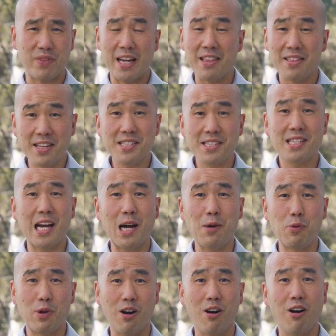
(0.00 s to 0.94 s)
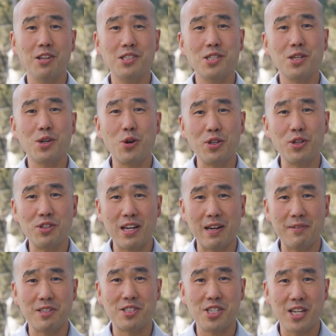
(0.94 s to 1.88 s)
And this time, we're also going to
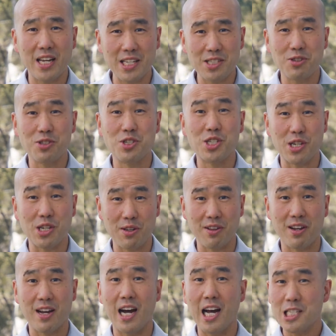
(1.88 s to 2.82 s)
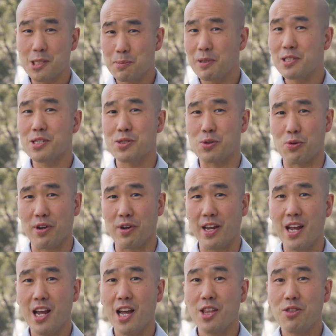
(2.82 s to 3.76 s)
have a chance to share the gospel
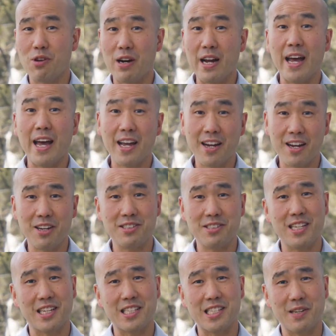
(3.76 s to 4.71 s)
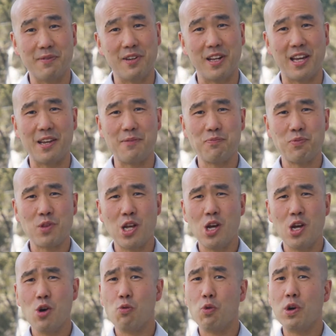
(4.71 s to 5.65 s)
story through our egg hunt activity.
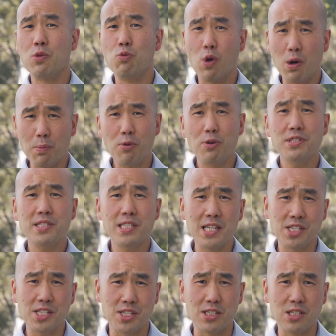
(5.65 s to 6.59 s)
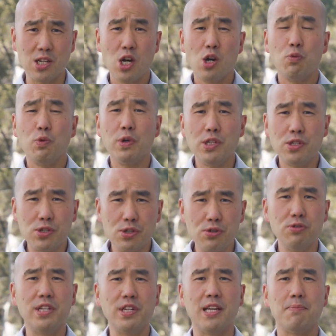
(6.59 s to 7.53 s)
With one more session, we
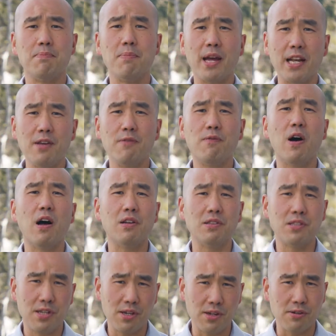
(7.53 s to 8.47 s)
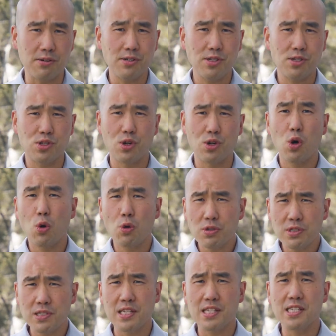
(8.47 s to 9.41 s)
do need many volunteers to
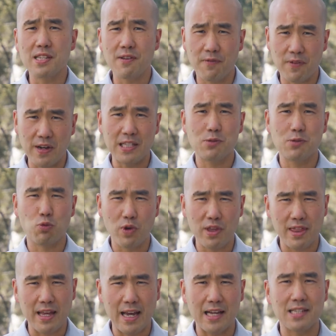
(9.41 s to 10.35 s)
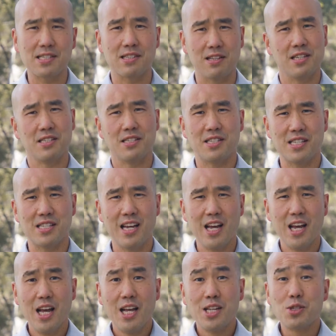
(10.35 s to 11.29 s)
host this event with excellence.
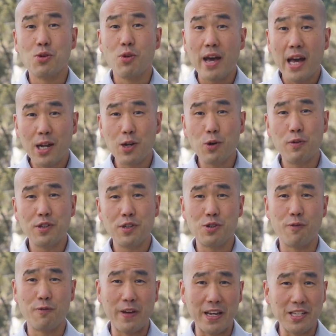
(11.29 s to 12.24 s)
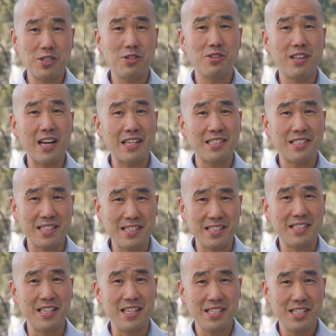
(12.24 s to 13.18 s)
So head over to
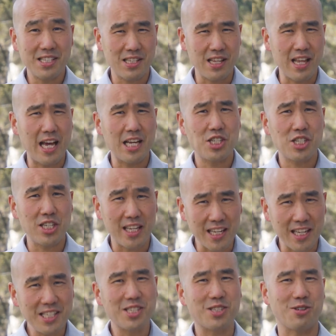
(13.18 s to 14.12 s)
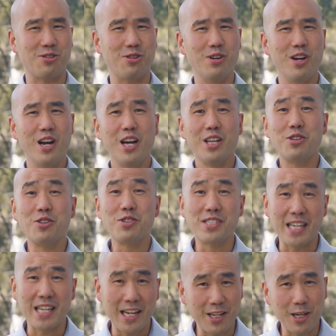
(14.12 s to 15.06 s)
venture.cc/Easter to
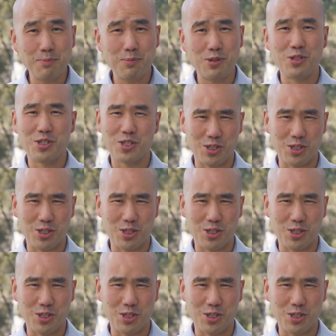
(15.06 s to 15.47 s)
sign up to